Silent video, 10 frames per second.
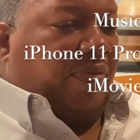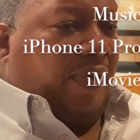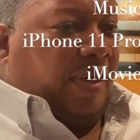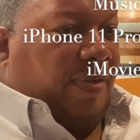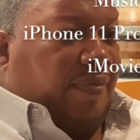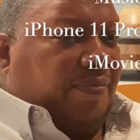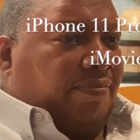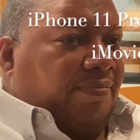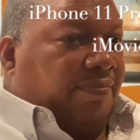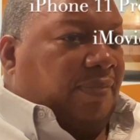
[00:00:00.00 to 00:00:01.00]
afraid
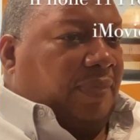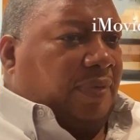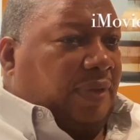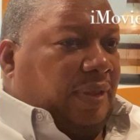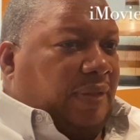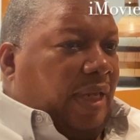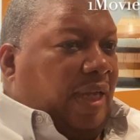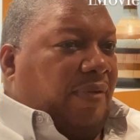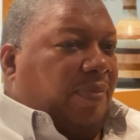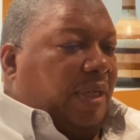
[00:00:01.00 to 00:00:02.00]
of. I
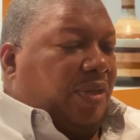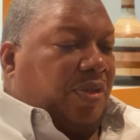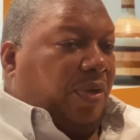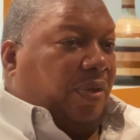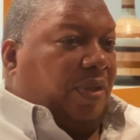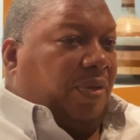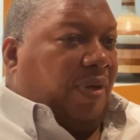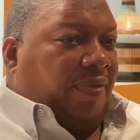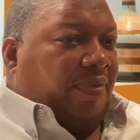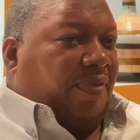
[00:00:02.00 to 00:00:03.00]
am eternally
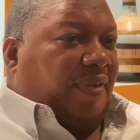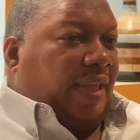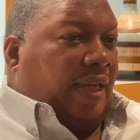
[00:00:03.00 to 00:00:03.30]
grateful for that